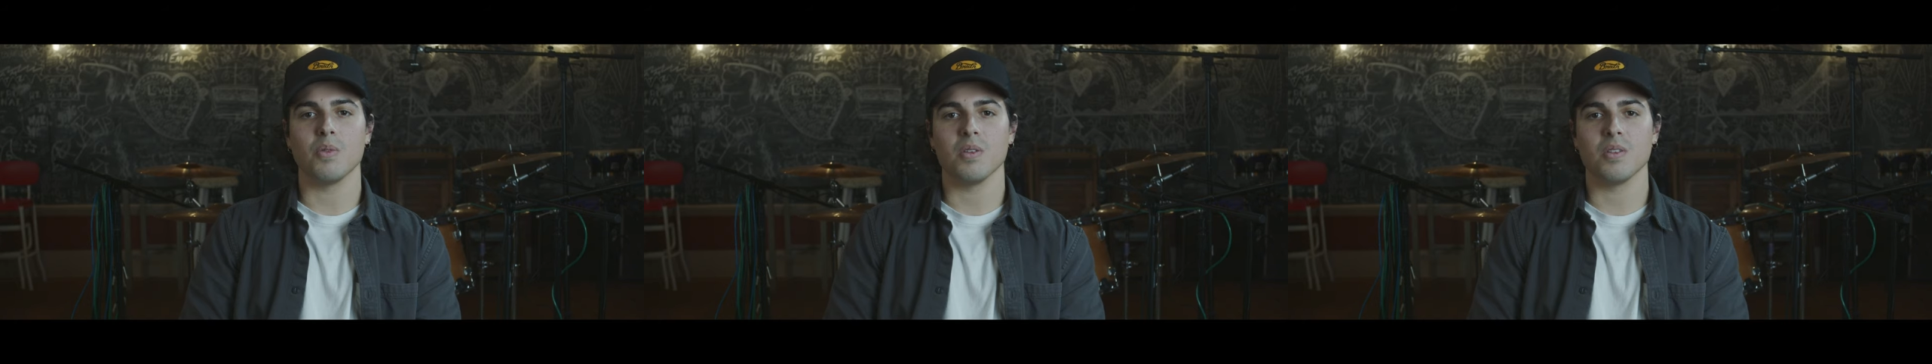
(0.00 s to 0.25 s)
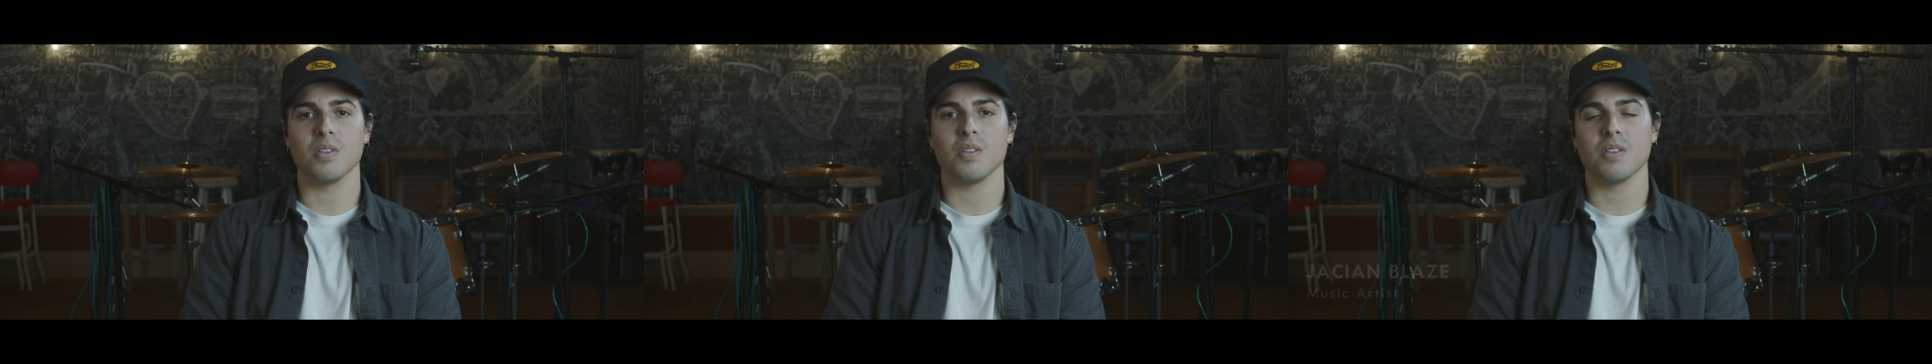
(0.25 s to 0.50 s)

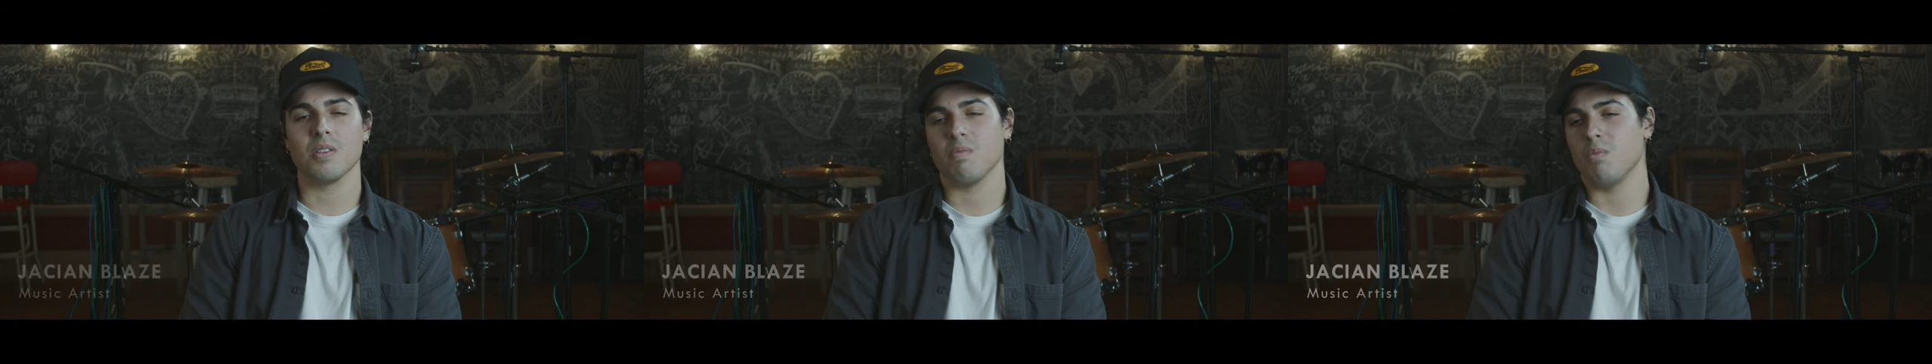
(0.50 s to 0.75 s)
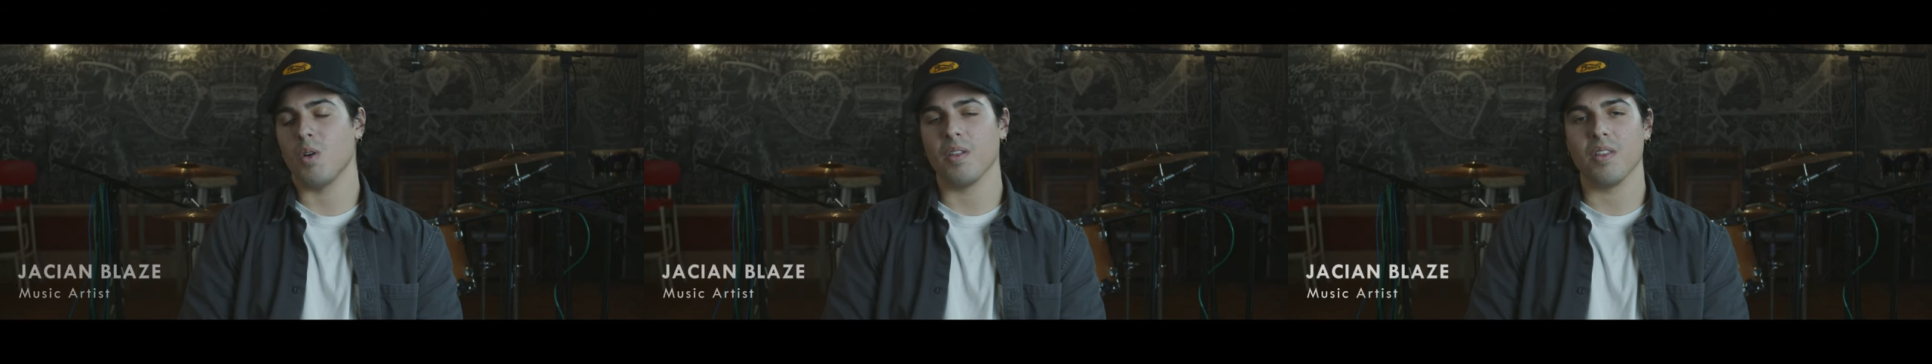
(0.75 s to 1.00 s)
was one
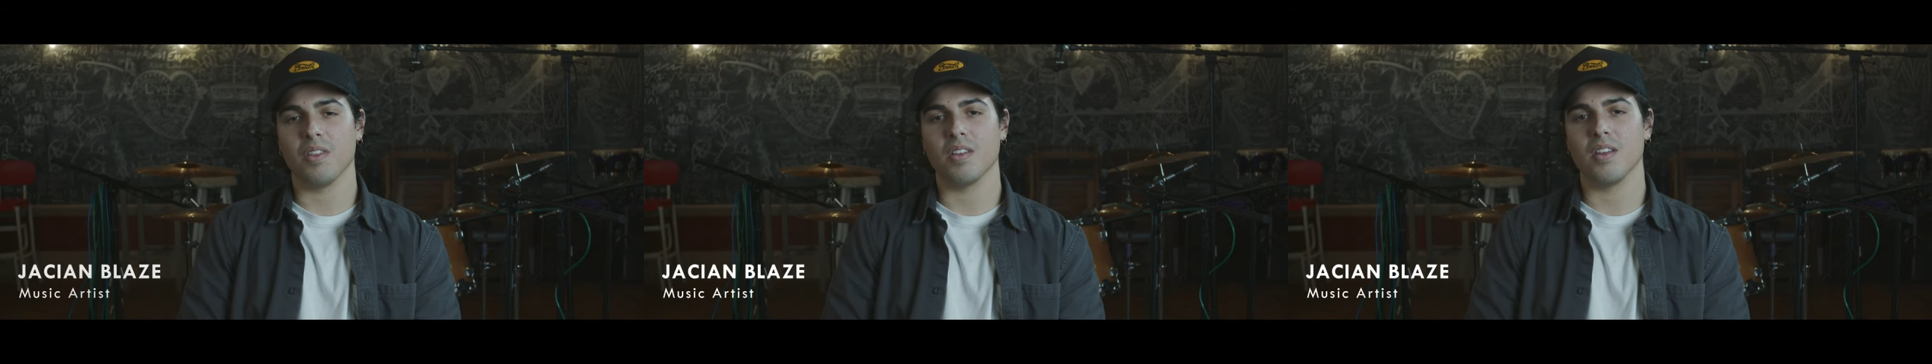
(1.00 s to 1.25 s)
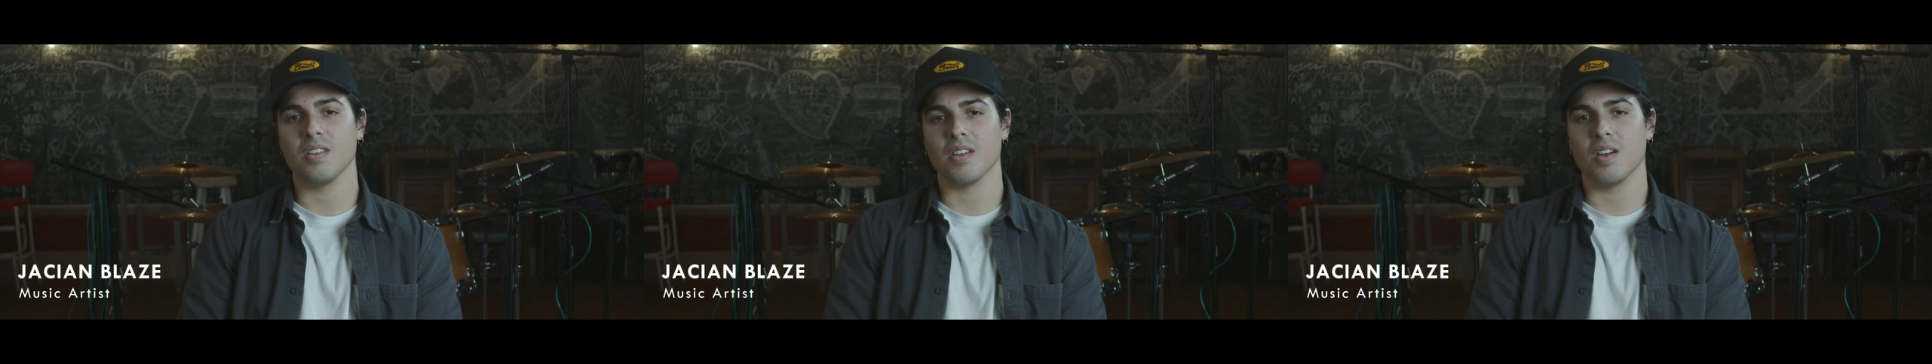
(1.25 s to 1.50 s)
of the things
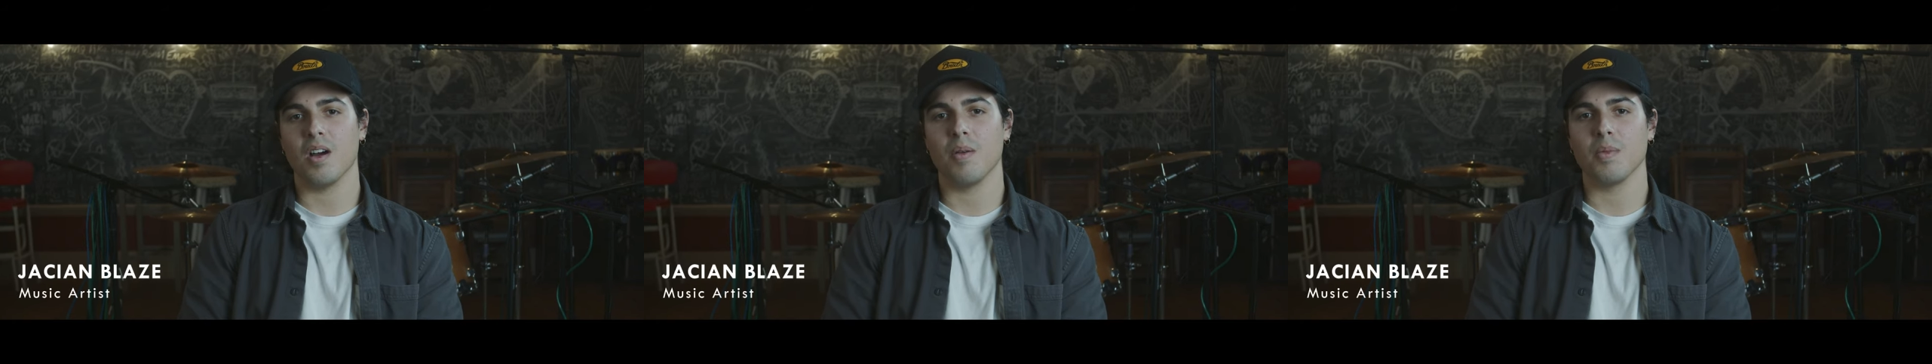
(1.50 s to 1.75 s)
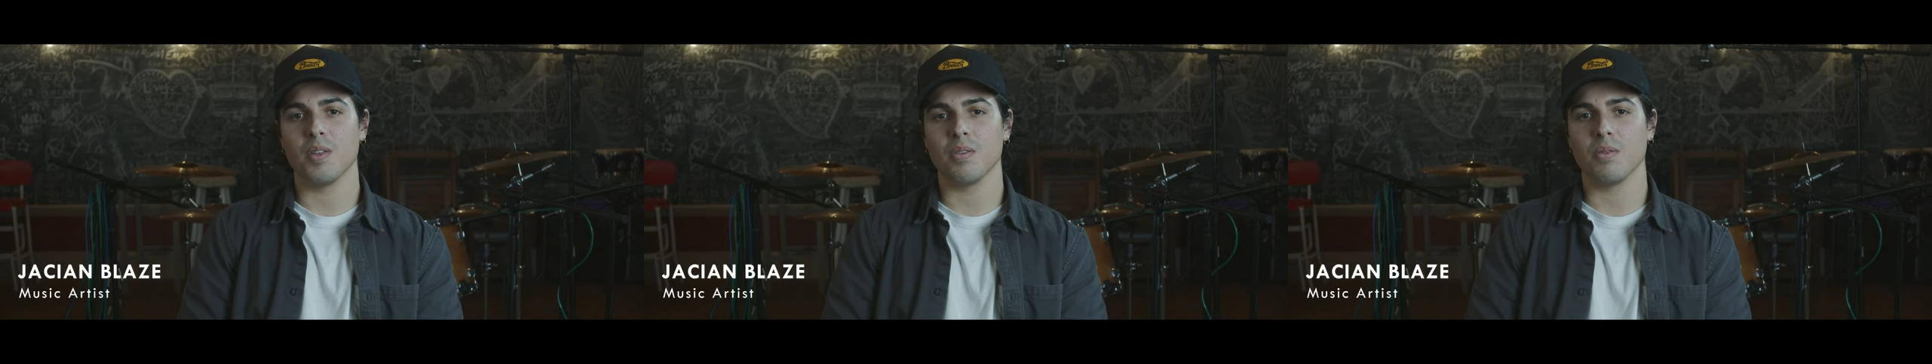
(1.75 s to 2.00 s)
that got me
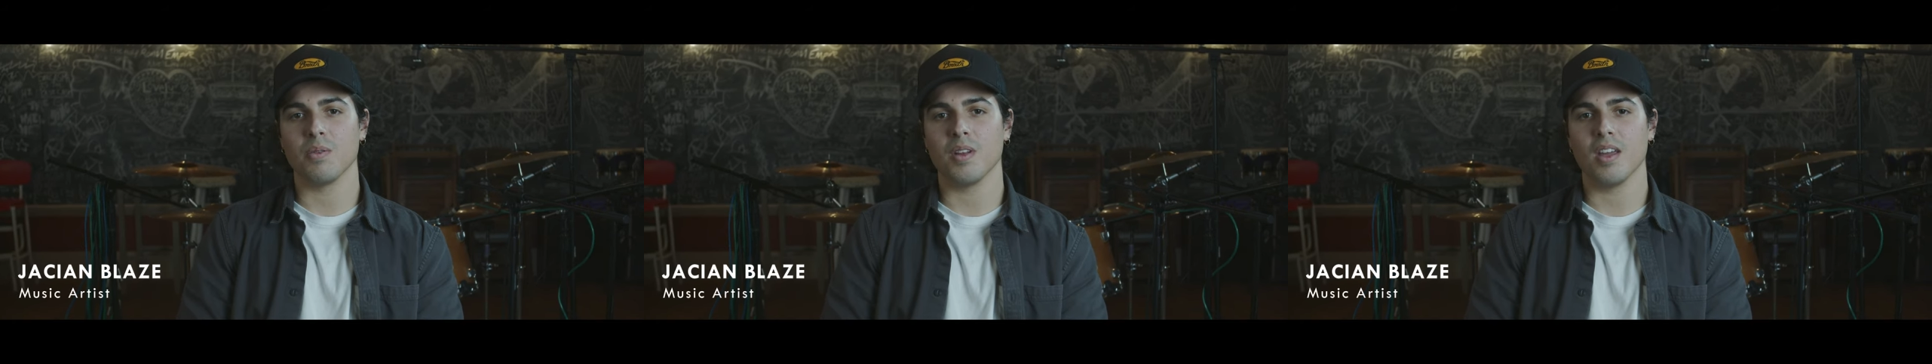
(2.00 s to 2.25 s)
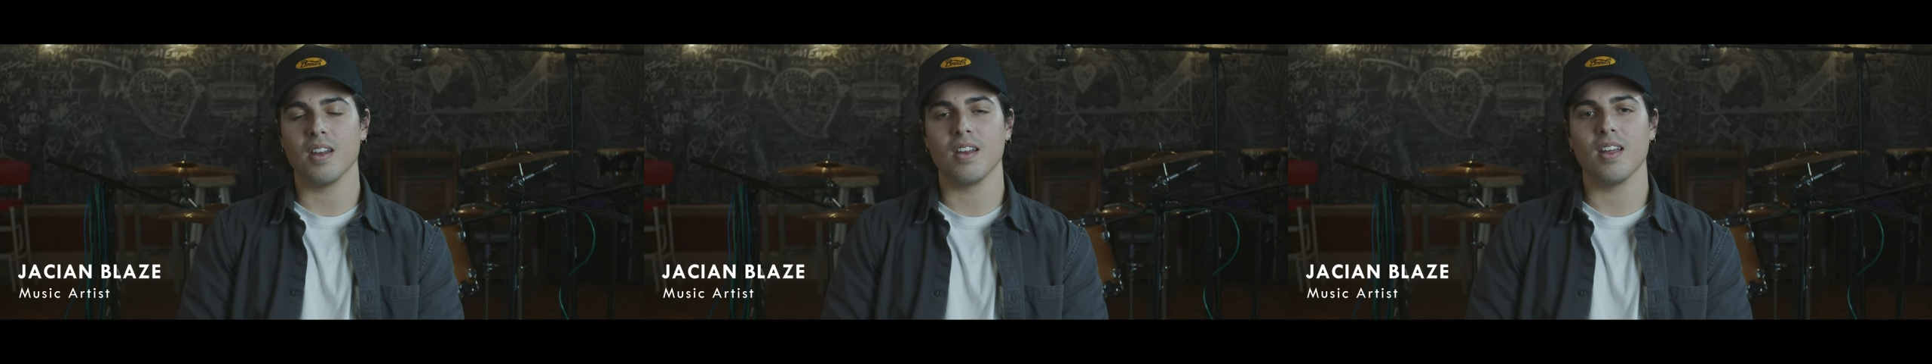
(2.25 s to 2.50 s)
through day to
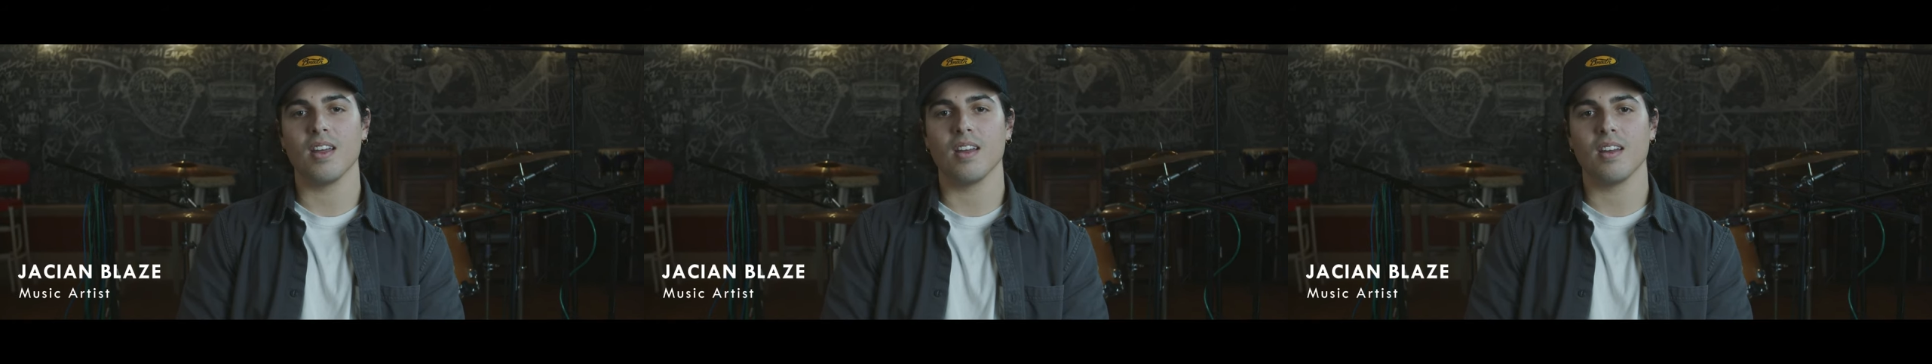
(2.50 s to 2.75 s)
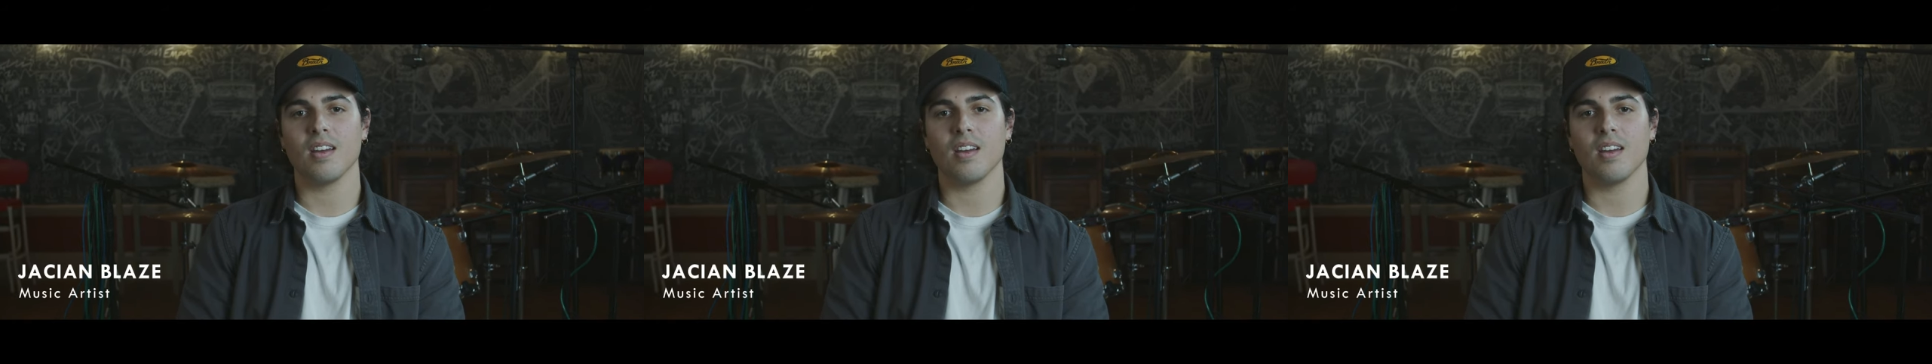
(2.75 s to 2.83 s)
day.